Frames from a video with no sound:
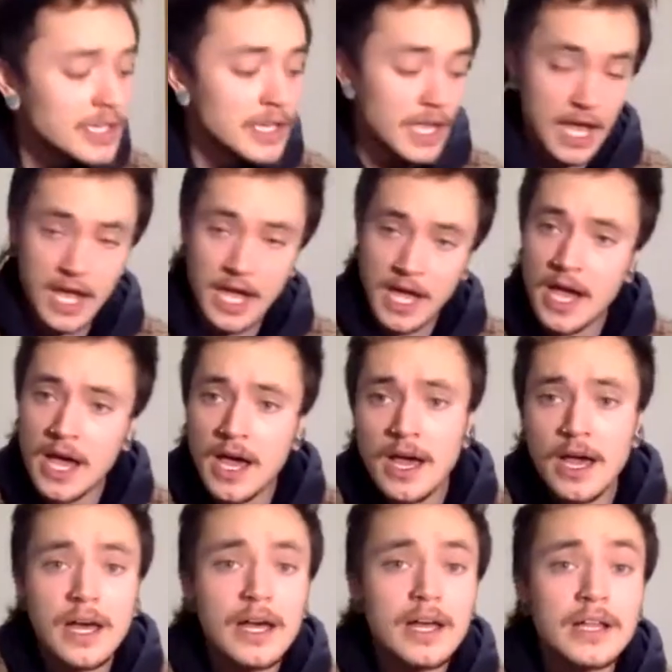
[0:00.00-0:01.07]

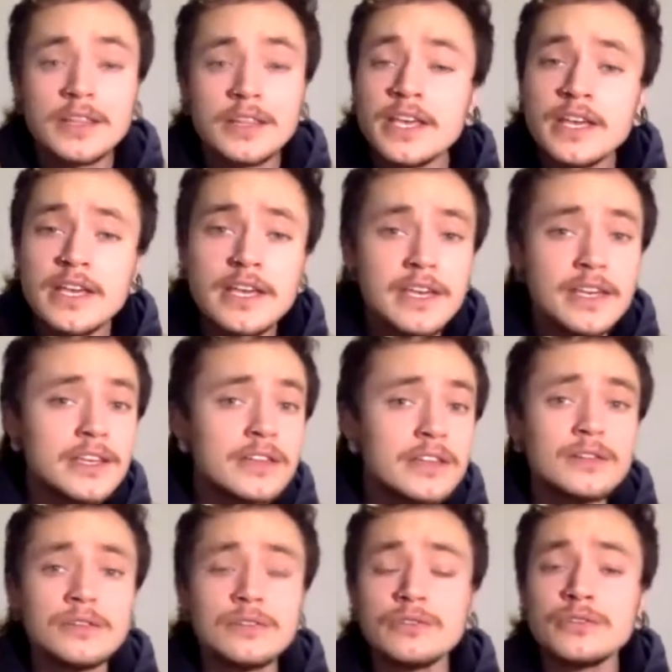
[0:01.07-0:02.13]

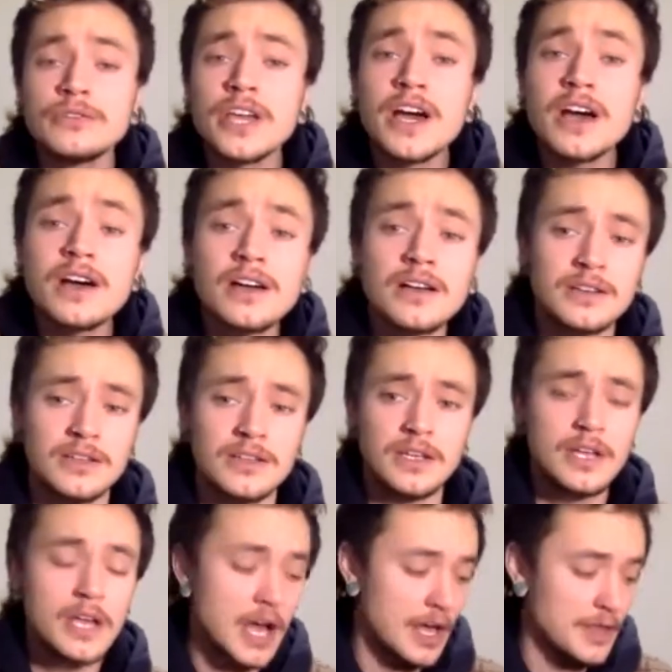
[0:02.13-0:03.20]
Hallelujah.
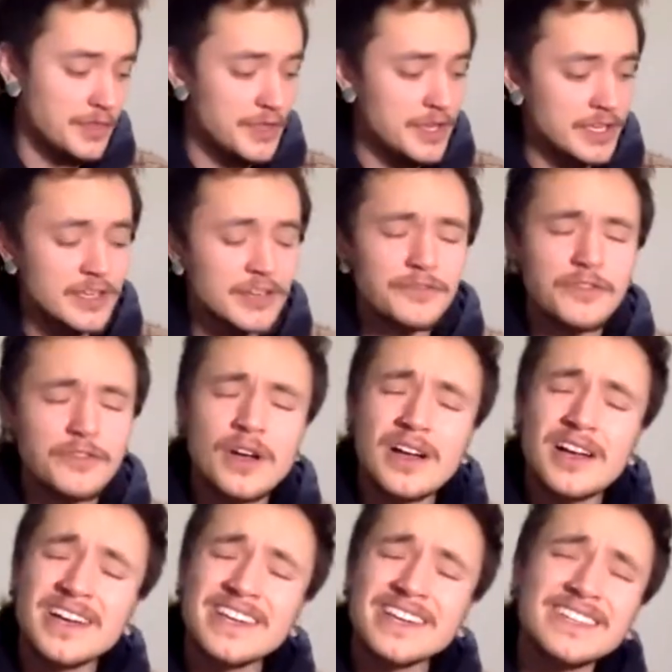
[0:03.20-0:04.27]
I think I
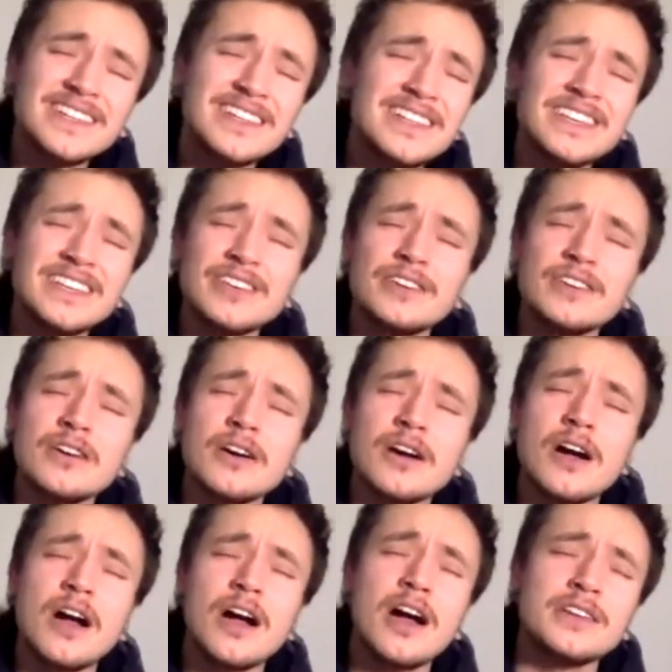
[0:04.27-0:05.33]
finally
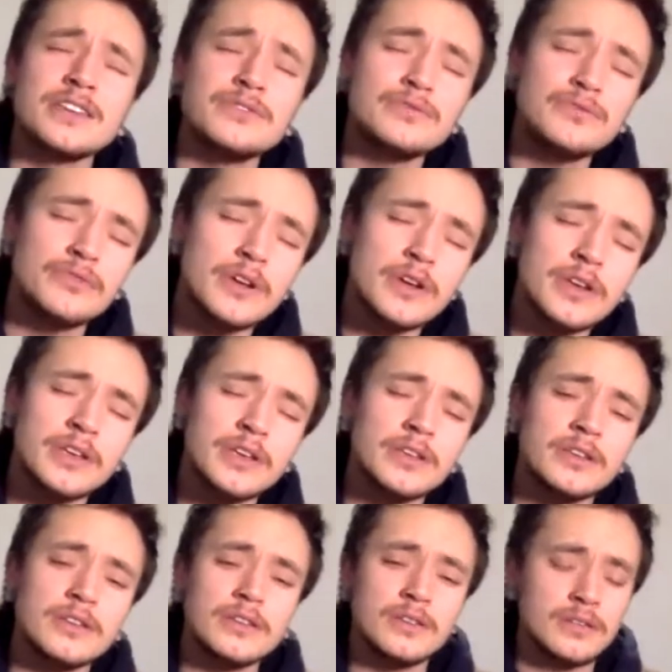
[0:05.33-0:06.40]
got it right.
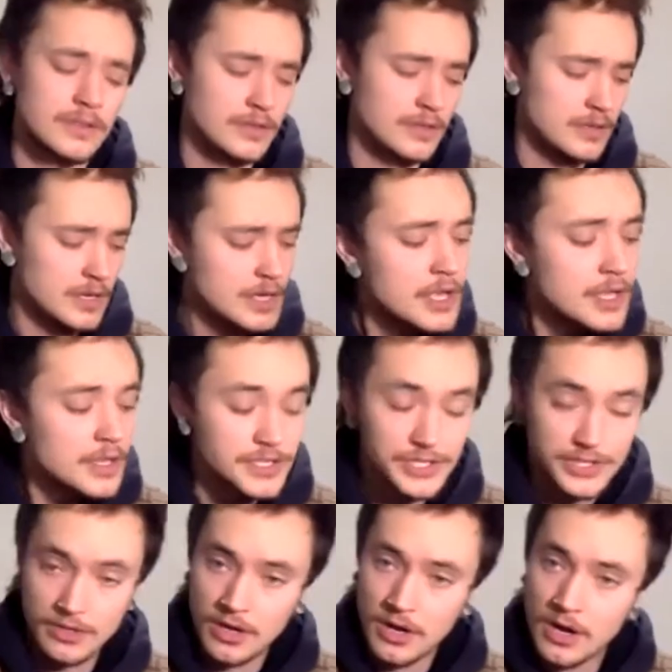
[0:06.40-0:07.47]
The
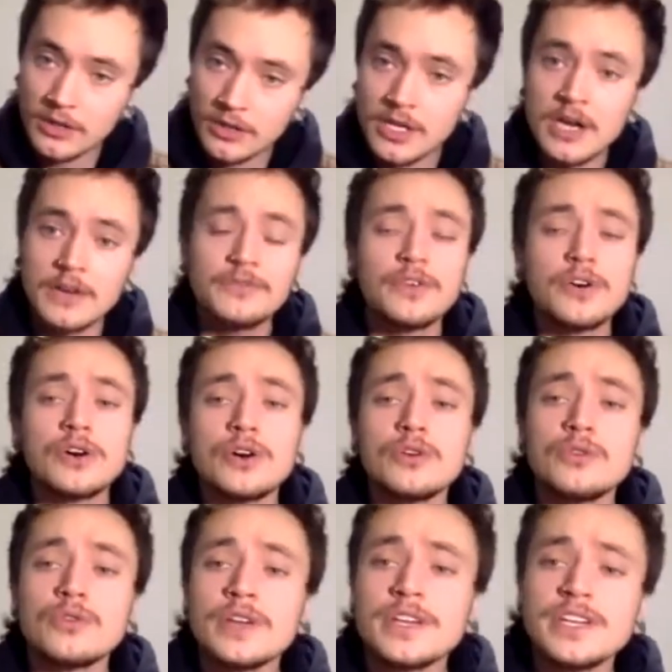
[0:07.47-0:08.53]
song I've
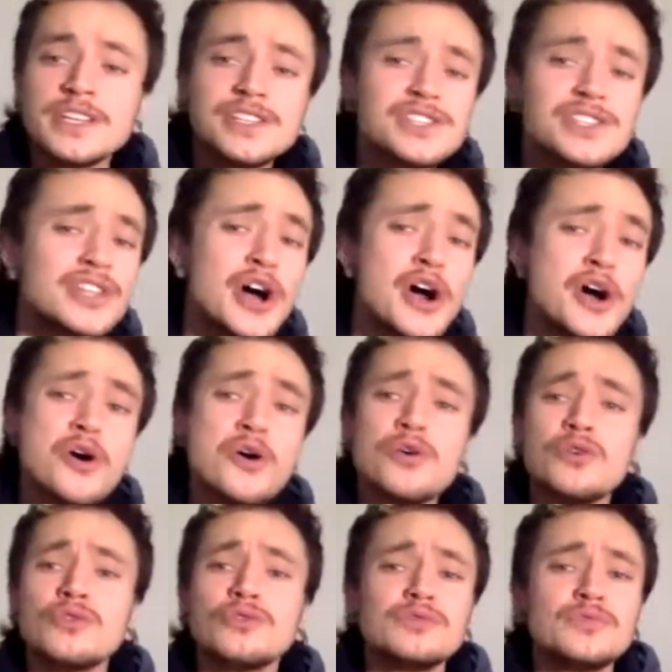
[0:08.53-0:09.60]
always
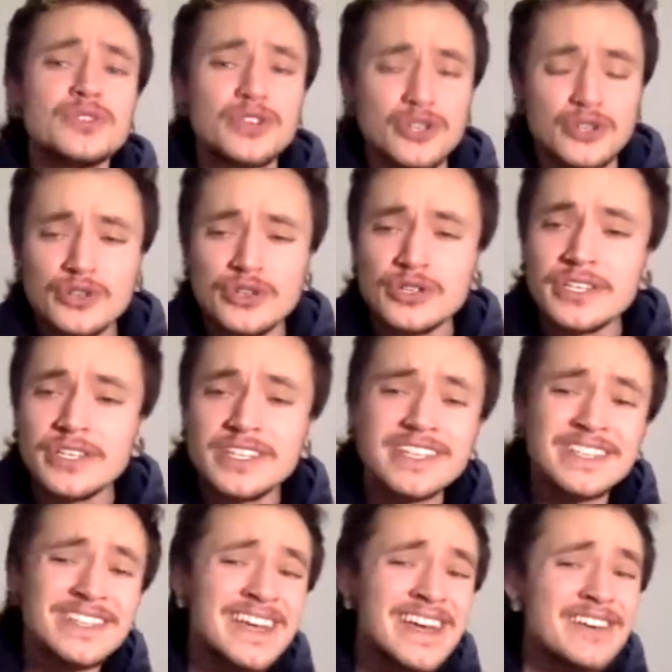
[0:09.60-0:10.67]
known but
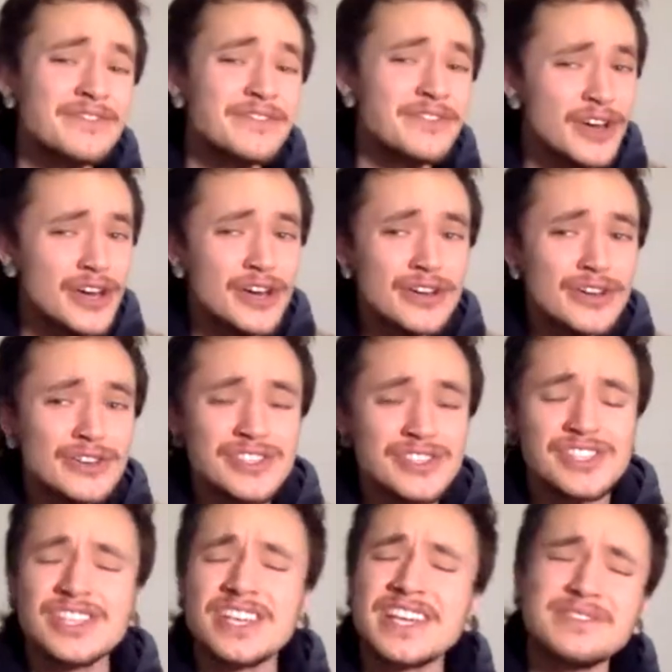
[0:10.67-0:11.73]
couldn't ever
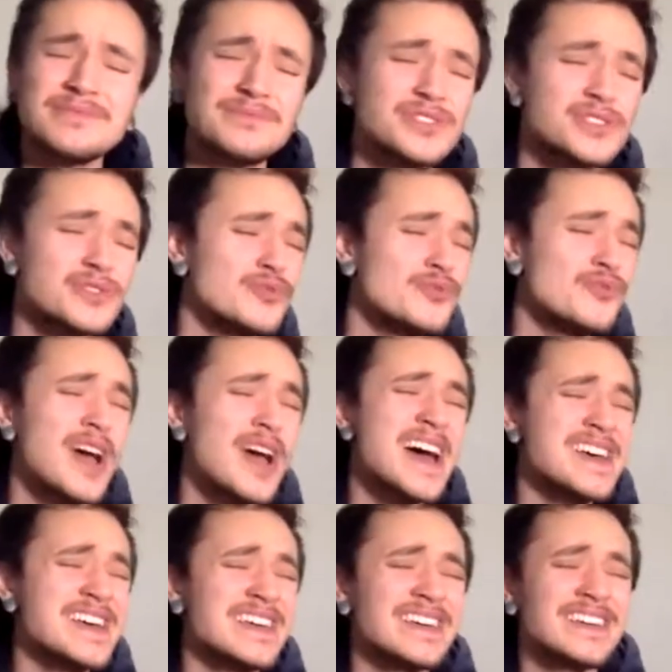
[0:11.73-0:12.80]
seem to
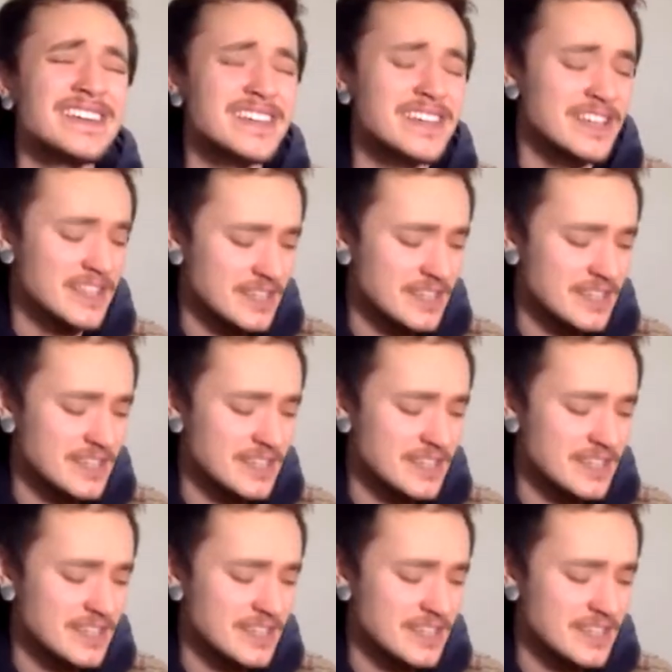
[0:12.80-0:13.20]
write.